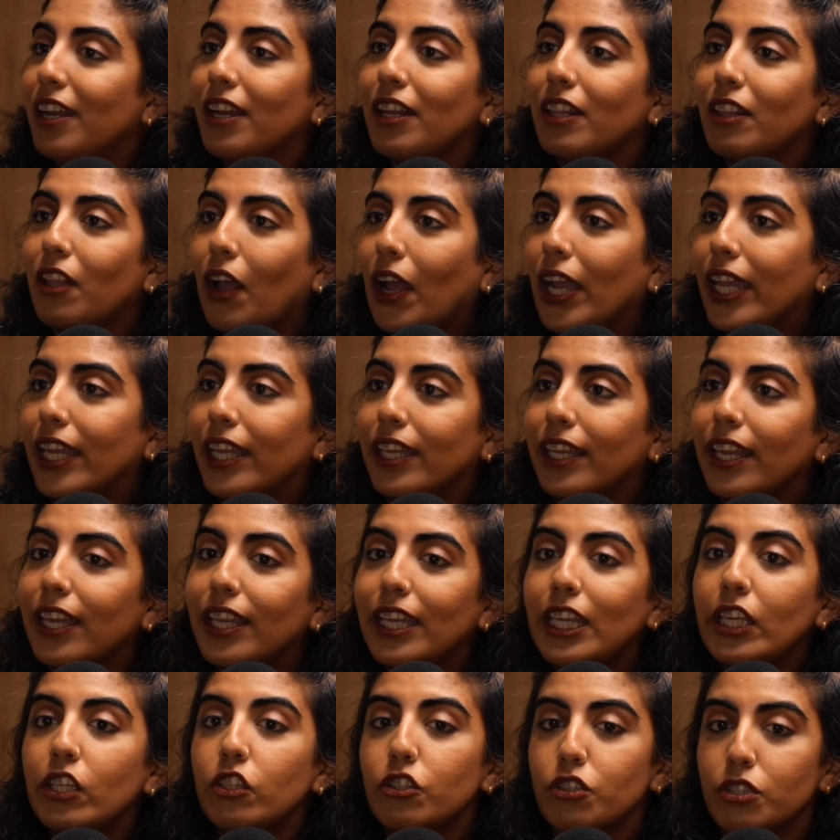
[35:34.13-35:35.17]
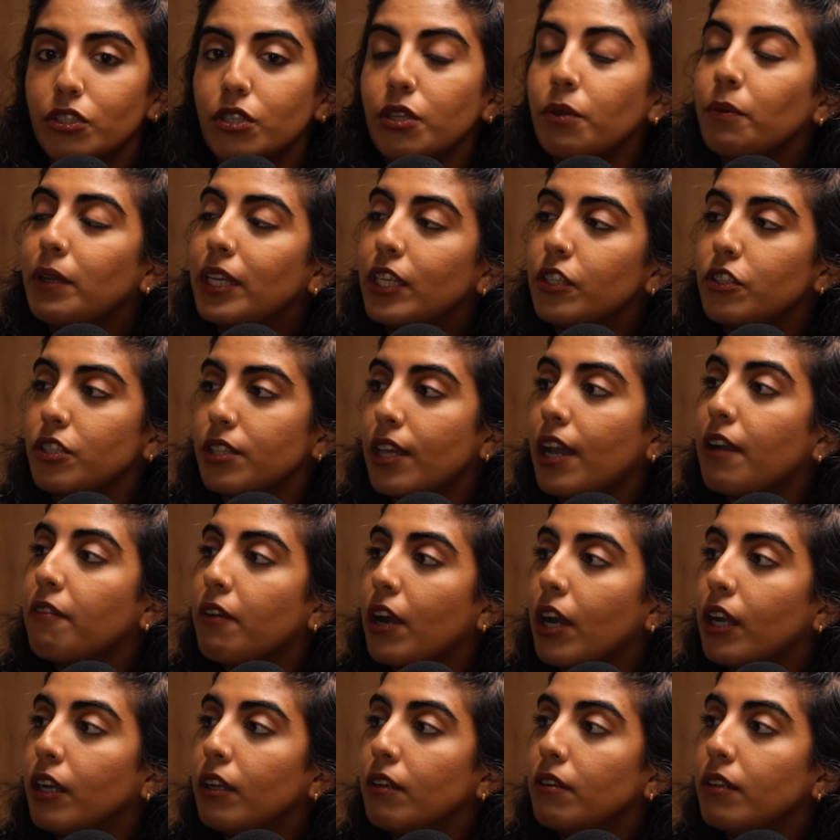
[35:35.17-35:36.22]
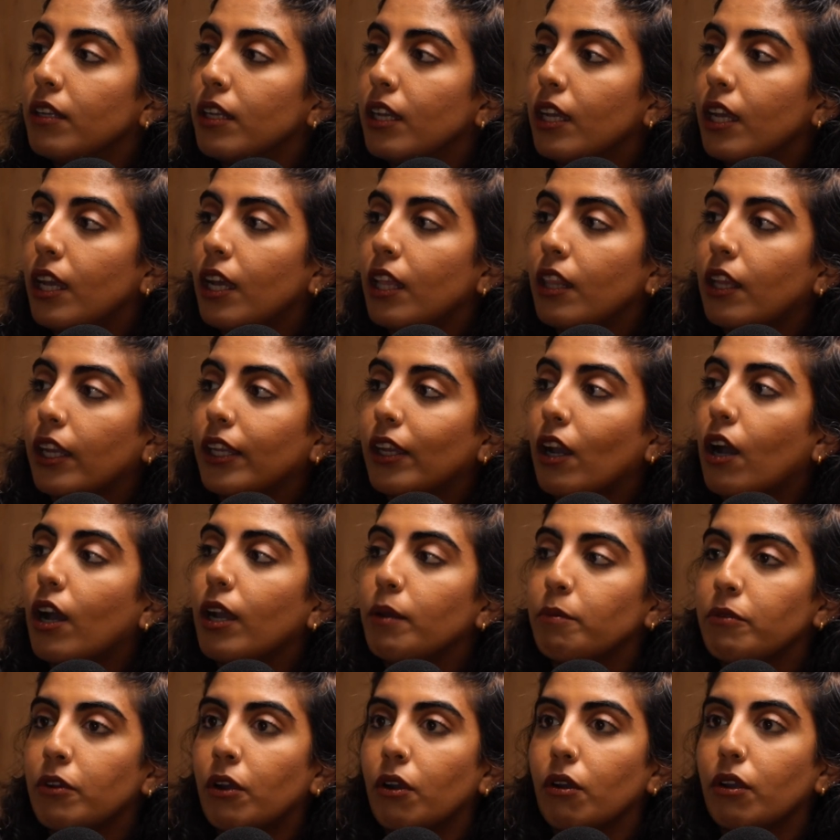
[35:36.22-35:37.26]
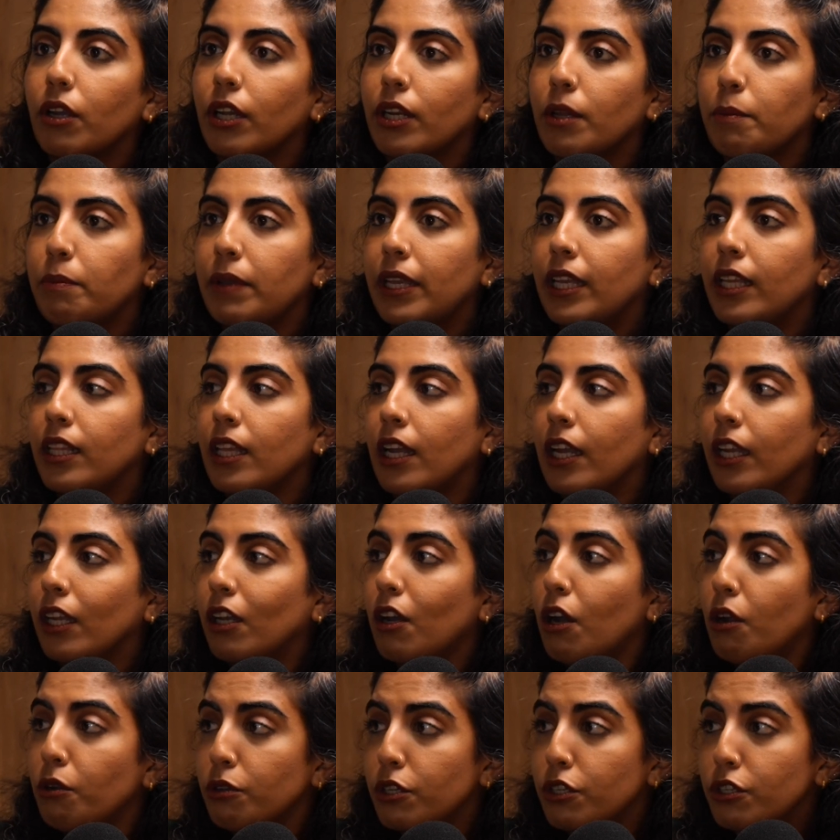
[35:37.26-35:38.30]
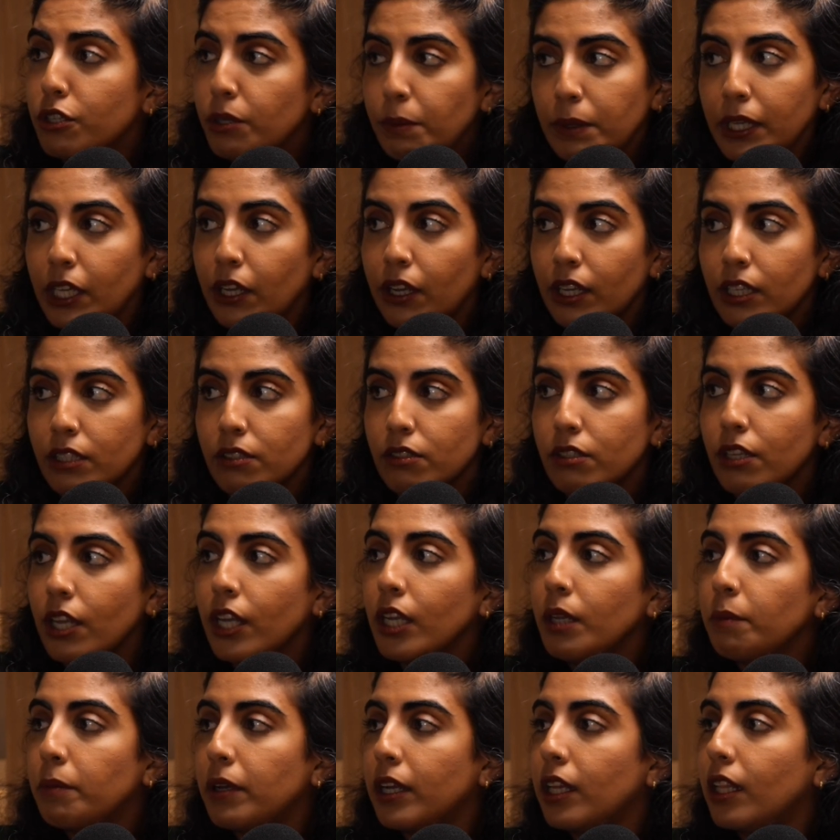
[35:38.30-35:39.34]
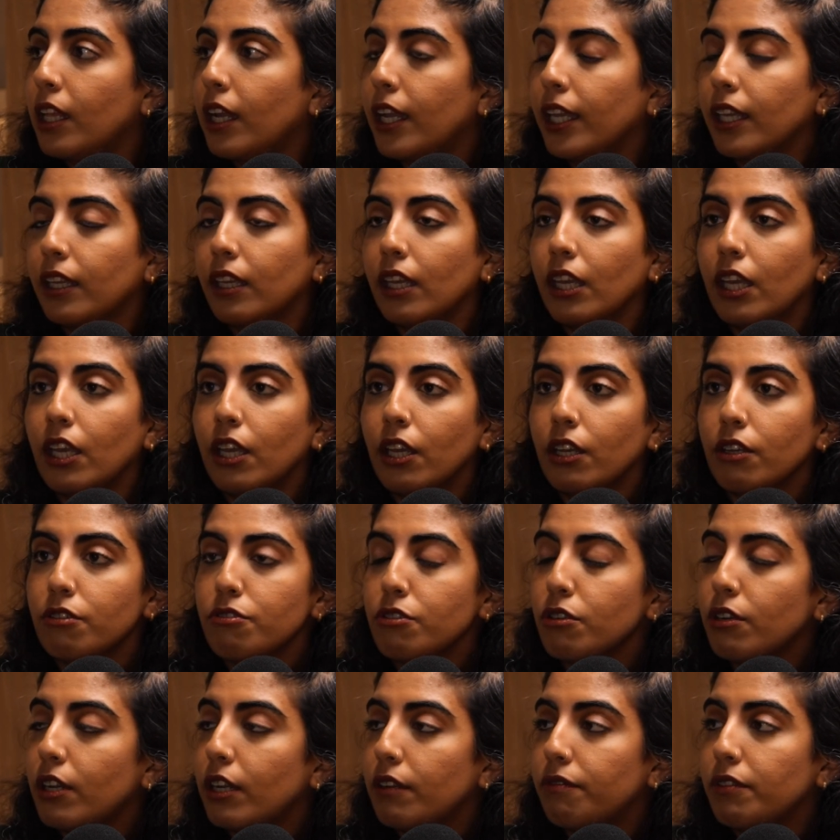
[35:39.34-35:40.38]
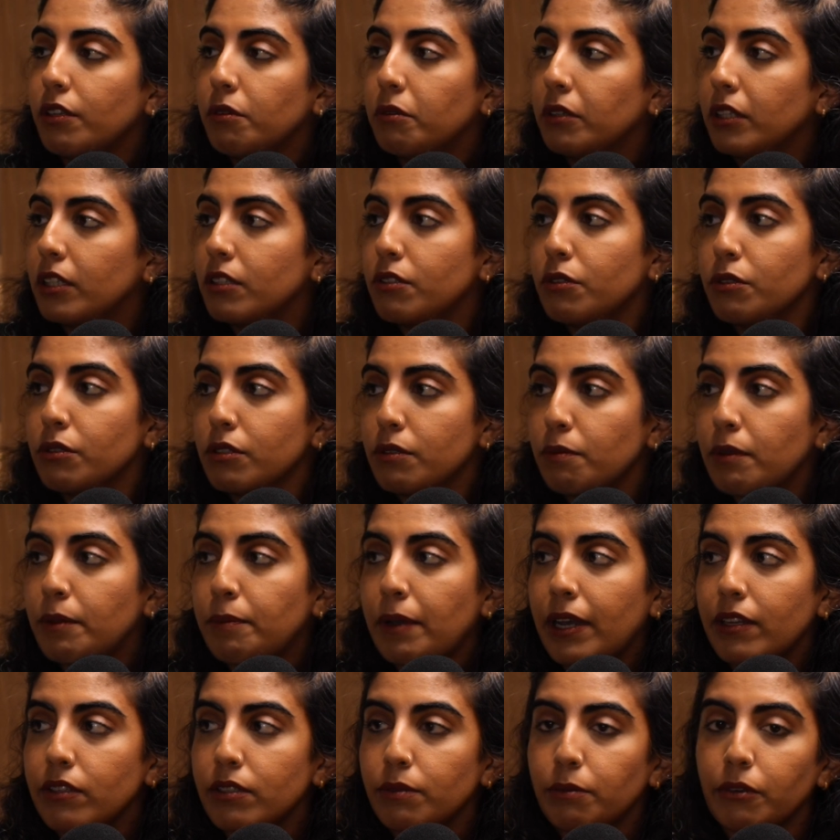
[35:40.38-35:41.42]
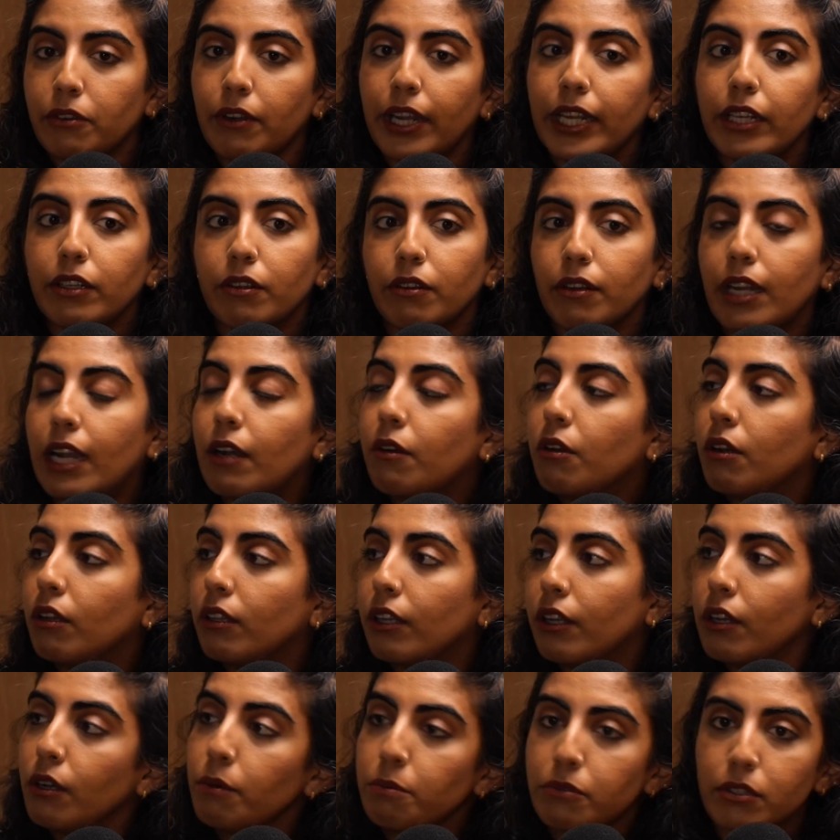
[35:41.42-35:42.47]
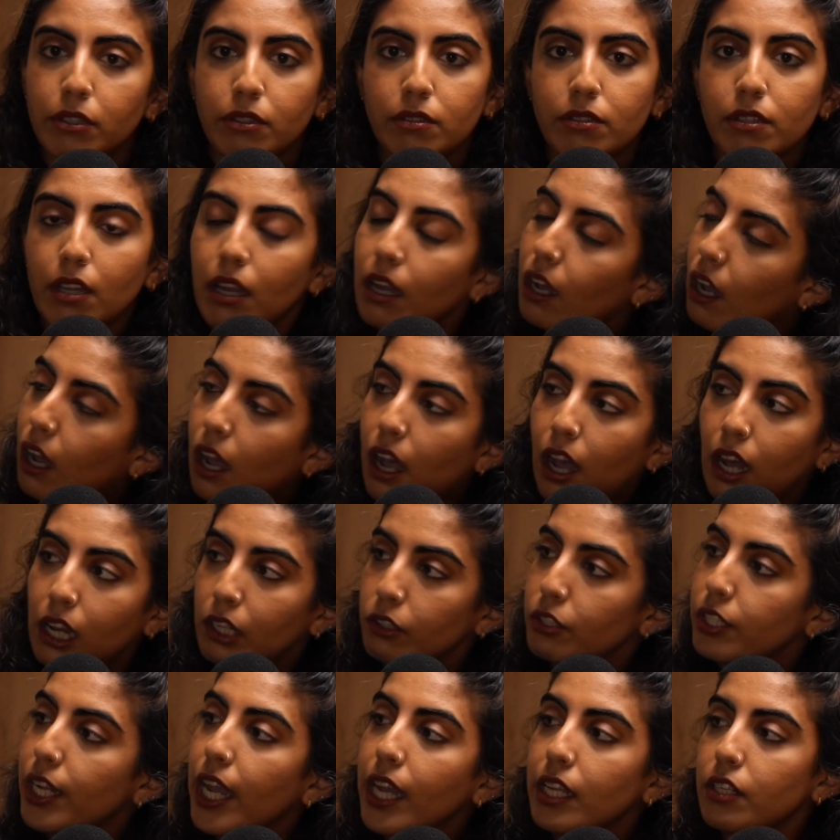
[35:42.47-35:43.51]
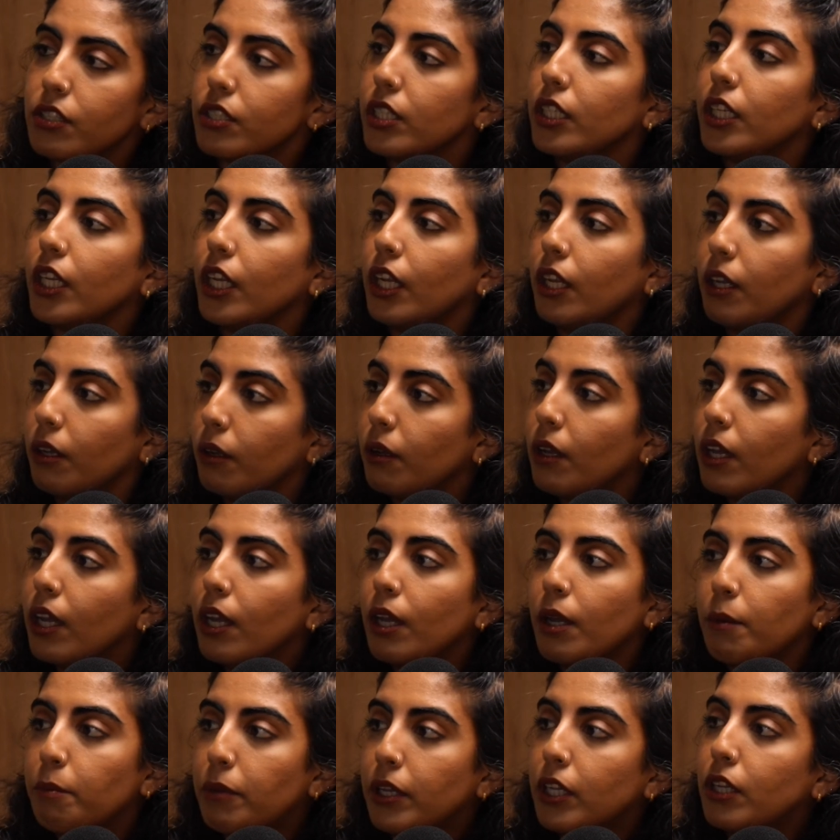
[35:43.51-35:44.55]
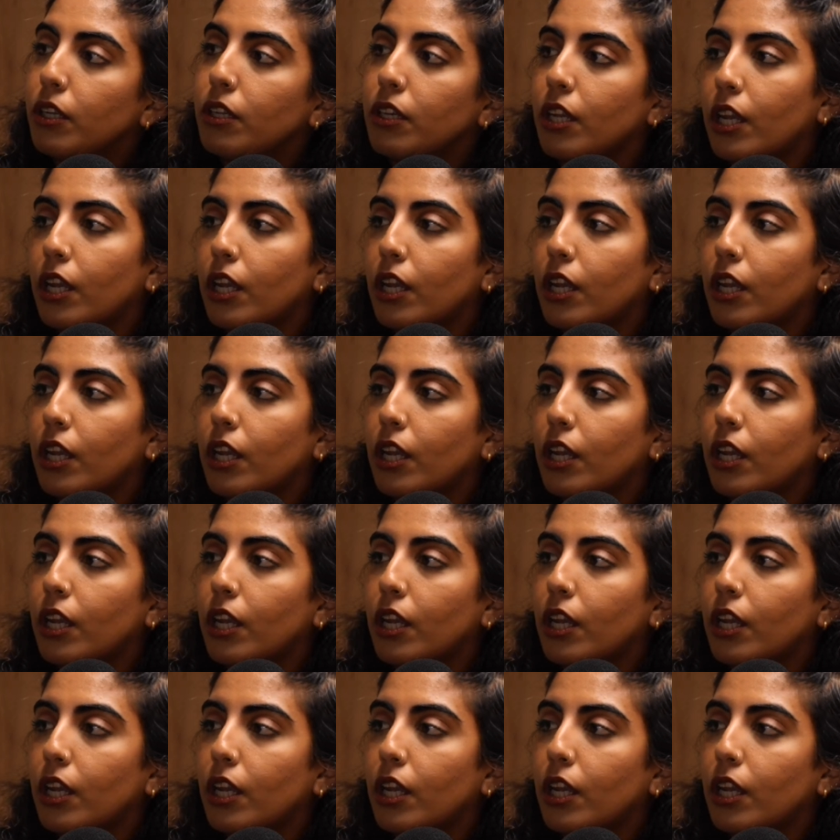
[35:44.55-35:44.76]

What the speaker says: Like, to each their own. Like, I'm not going to be like, oh, you should be going sober. Like, sure, if you want to talk to me about some great non-alcoholic options, I'll chat to you. But